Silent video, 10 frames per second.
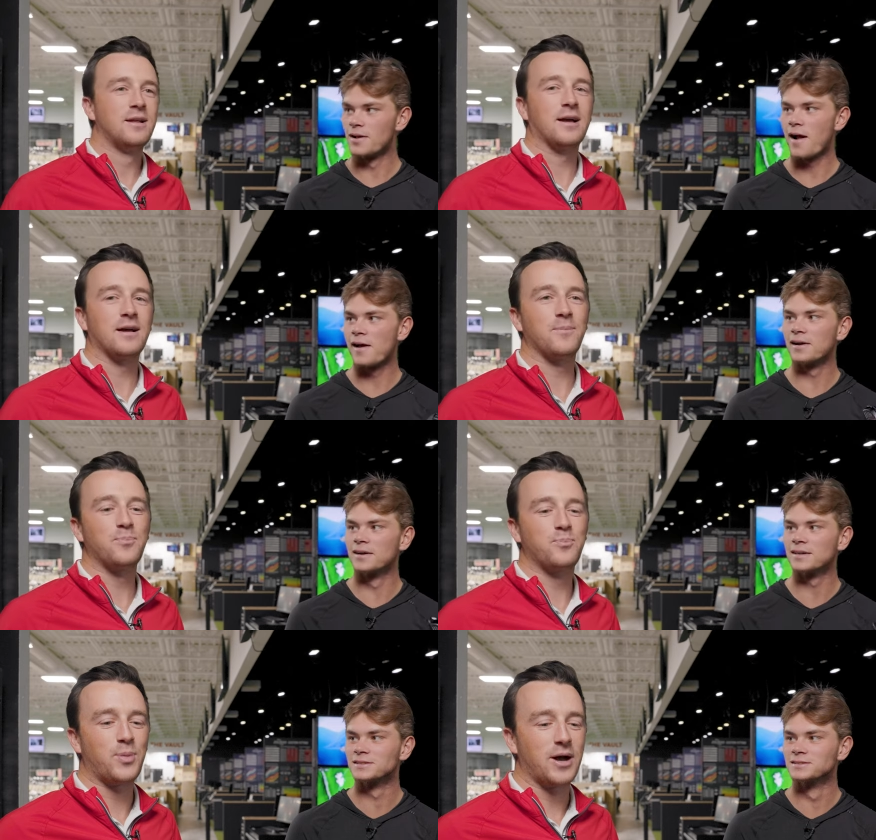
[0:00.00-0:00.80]

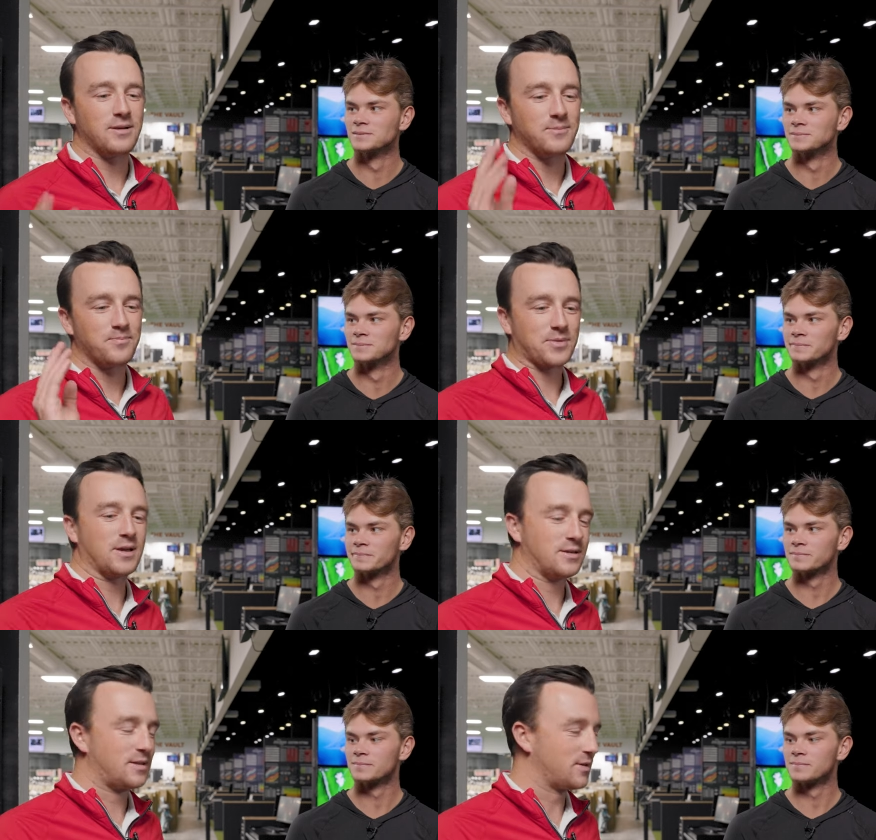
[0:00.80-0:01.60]
Speaker 1: But
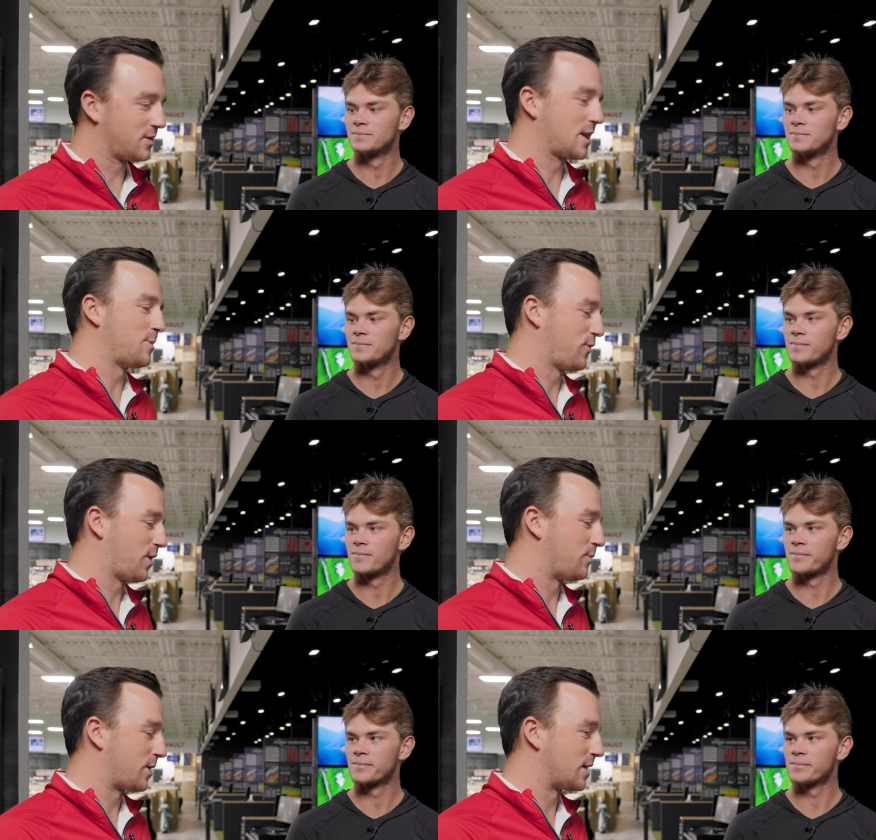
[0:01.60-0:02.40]
this is going to be
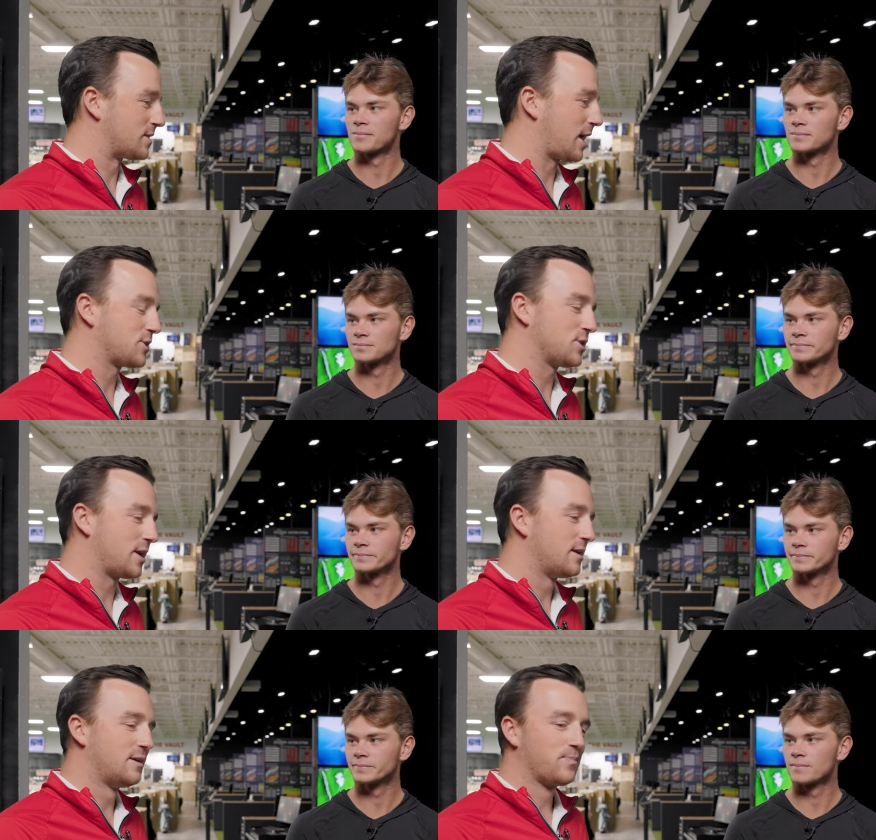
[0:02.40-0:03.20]
fun because
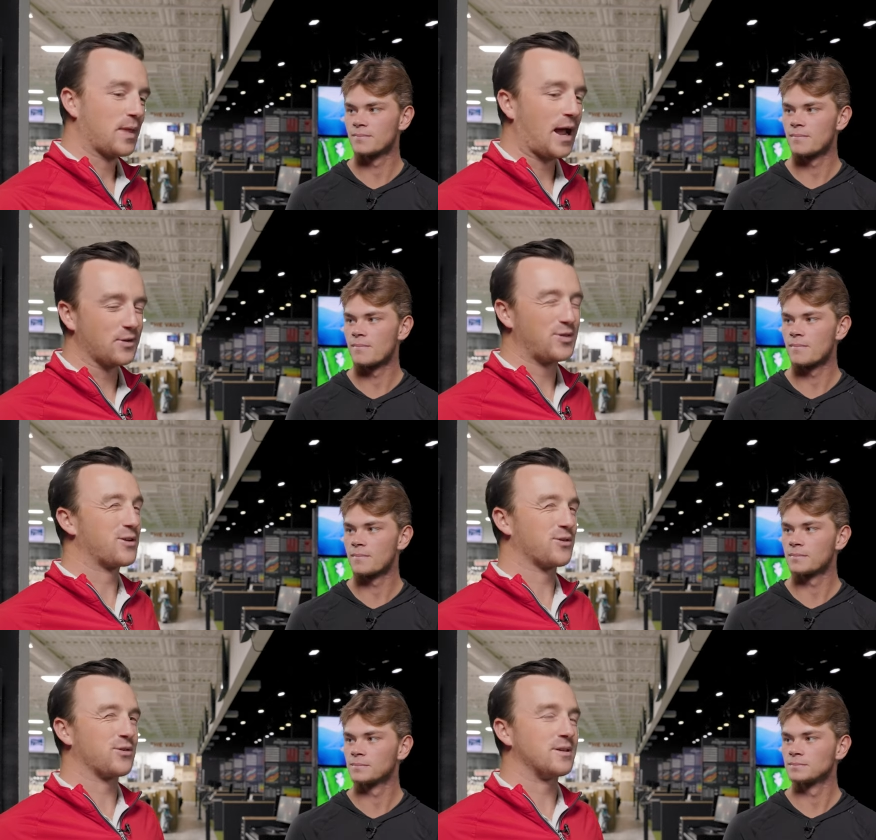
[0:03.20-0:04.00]
actually, I don't
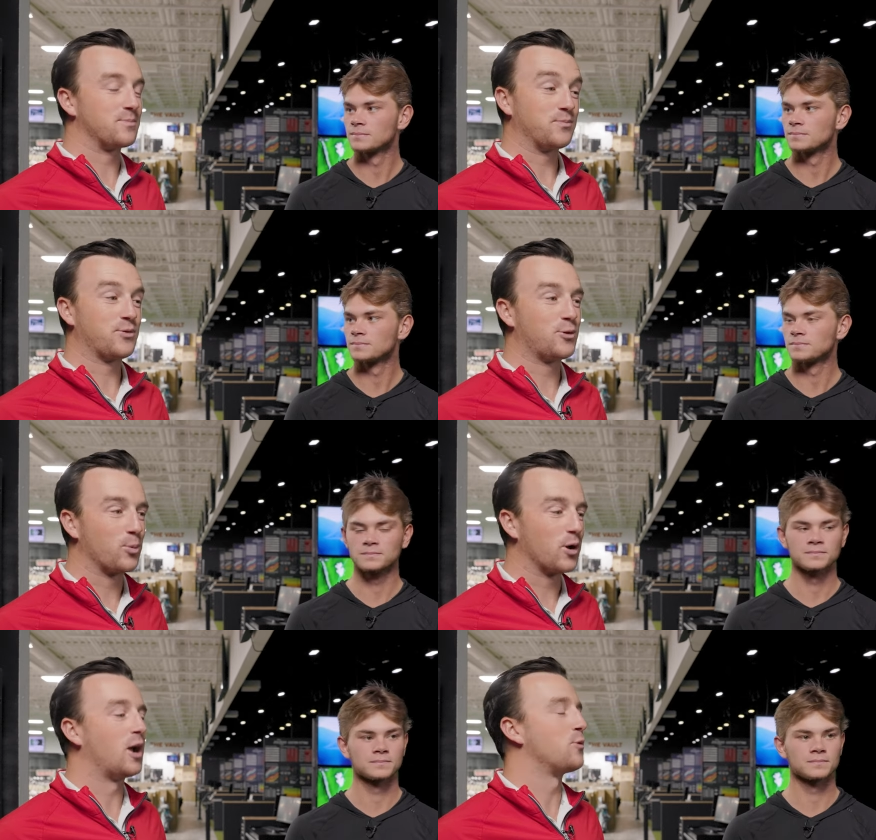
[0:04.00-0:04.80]
think there's a
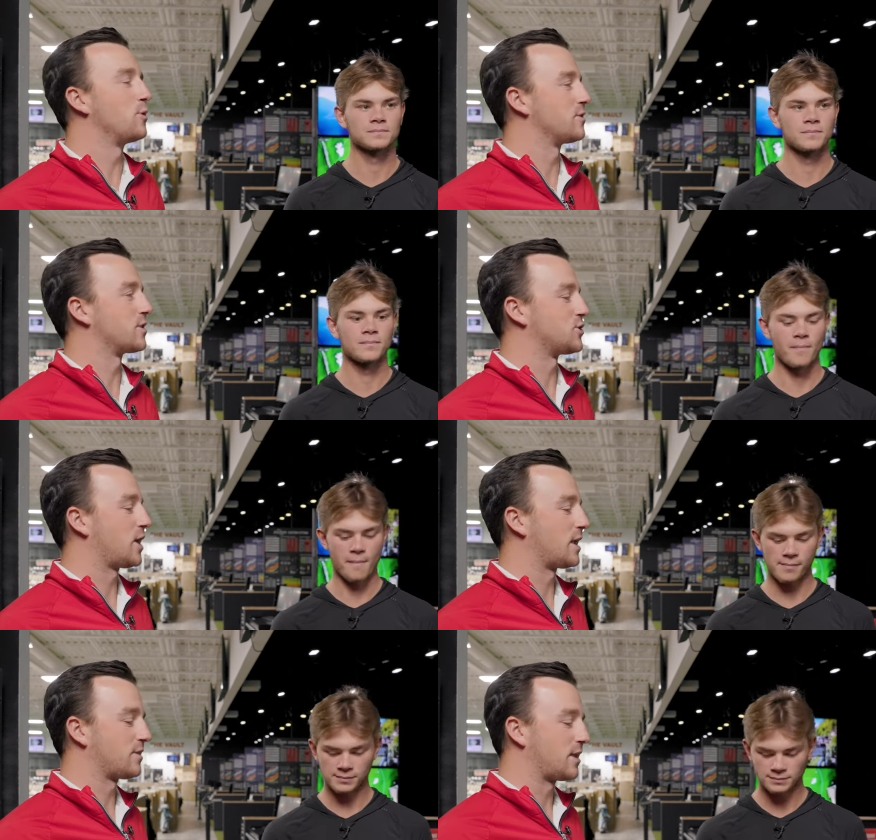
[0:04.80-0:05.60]
super unrealistic
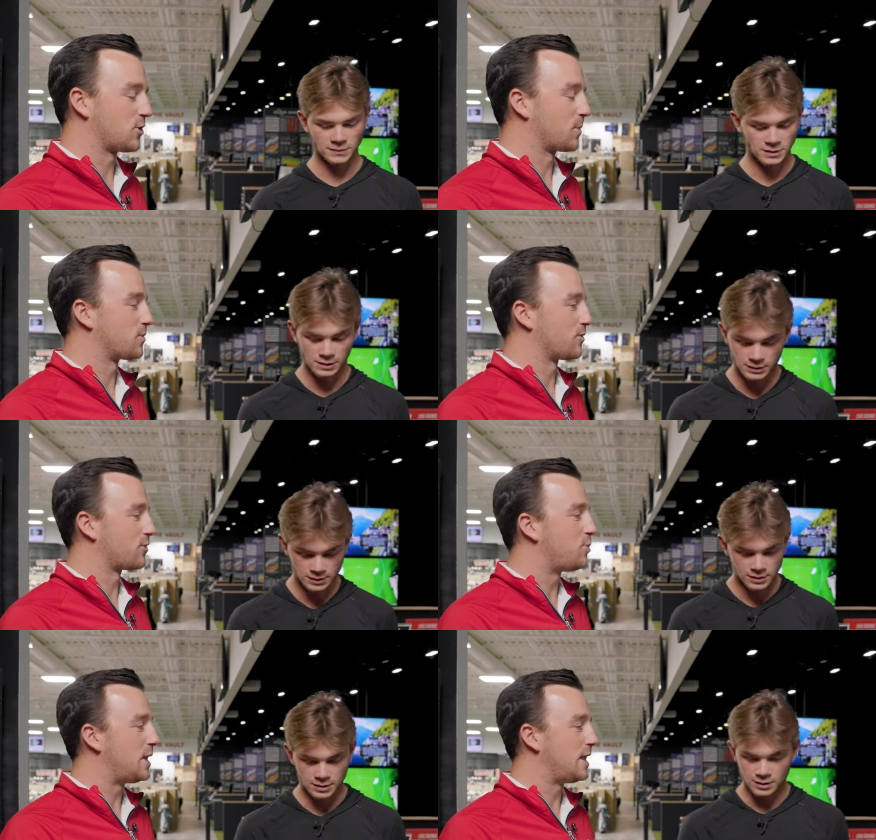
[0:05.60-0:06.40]
chance that in terms of
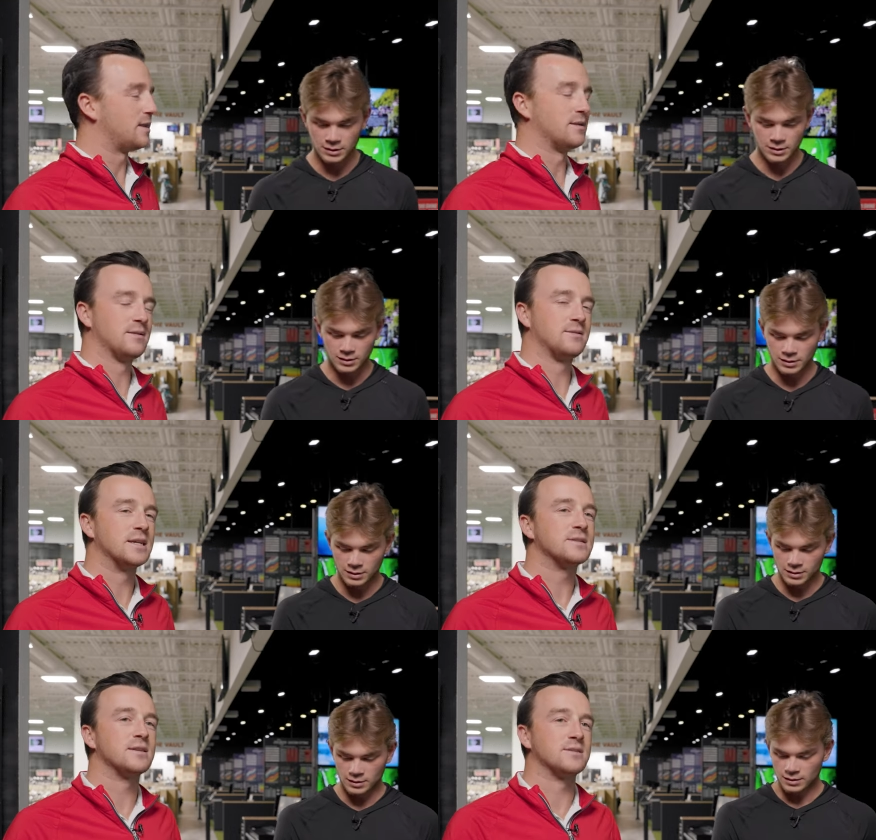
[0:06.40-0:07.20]
speed and
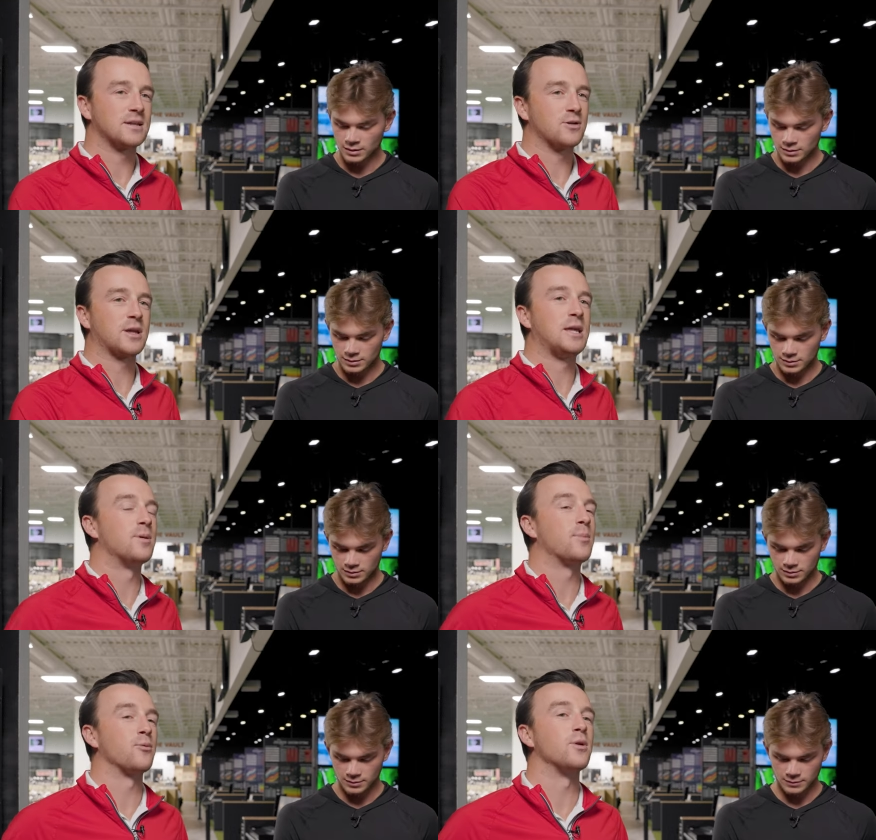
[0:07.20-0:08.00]
distance, it'll
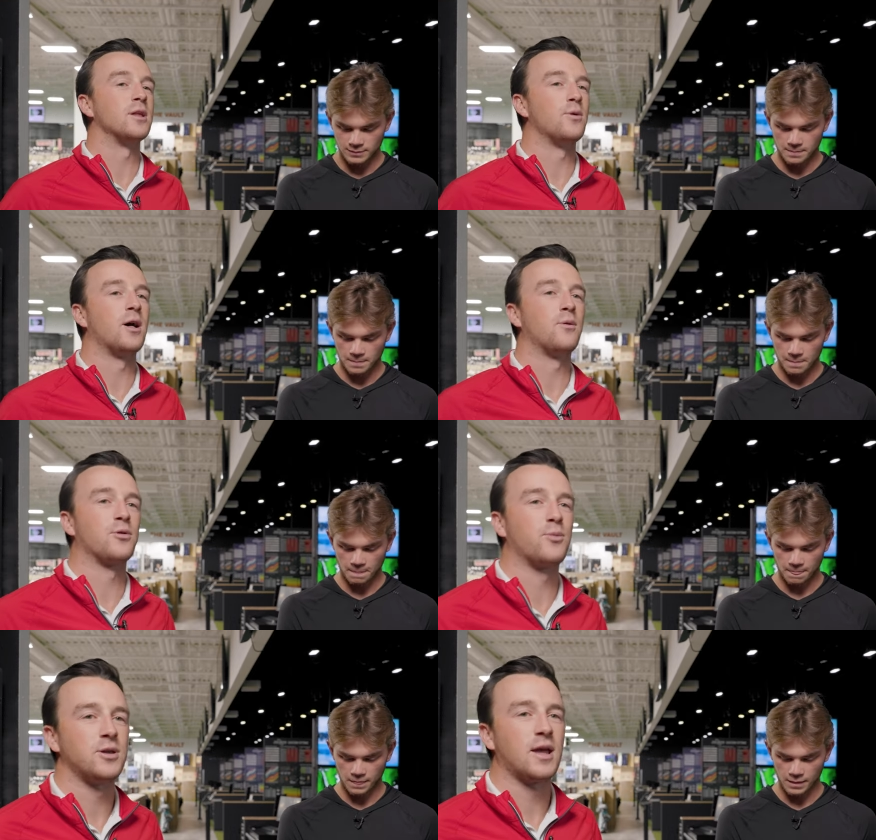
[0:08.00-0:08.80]
keep up really well
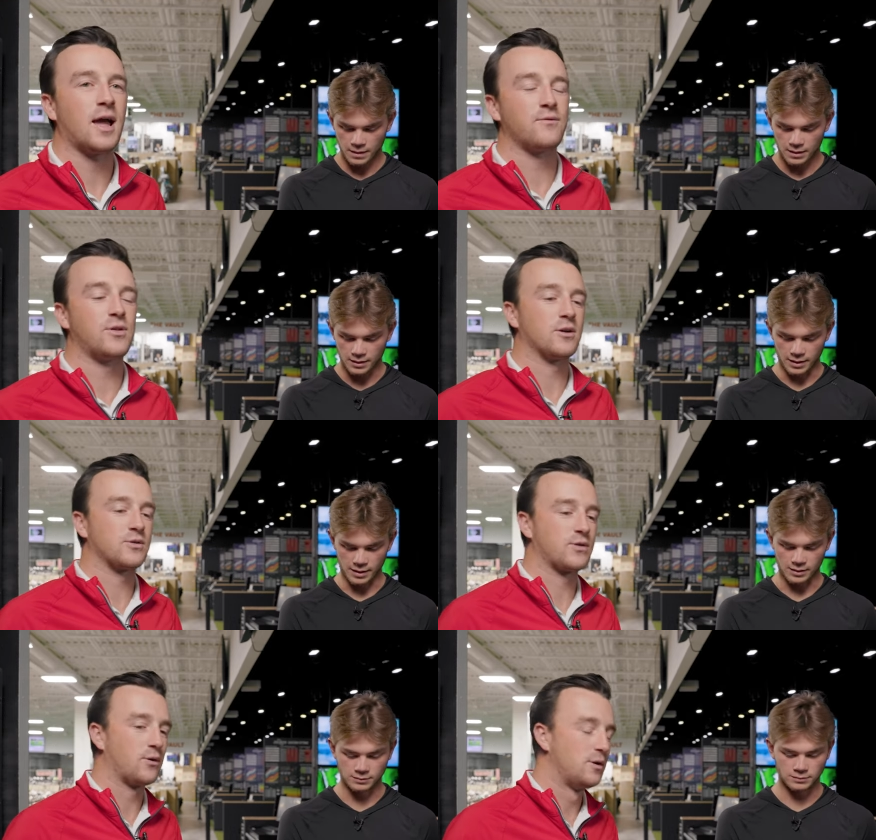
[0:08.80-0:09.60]
with what you have there.
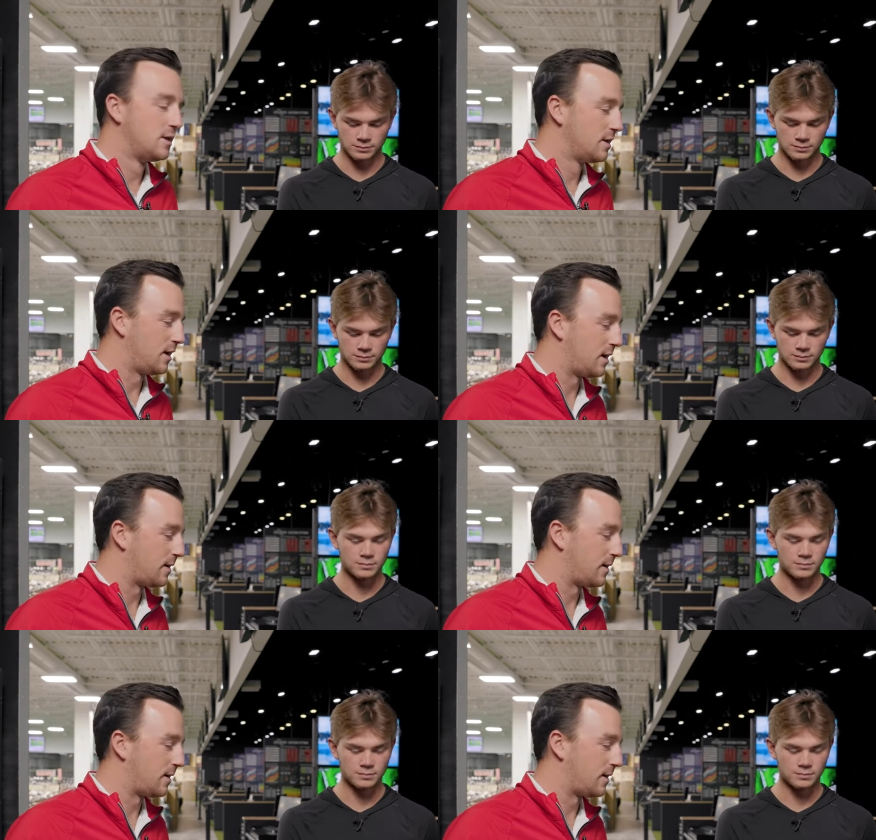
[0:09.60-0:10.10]
Yeah, for sure could.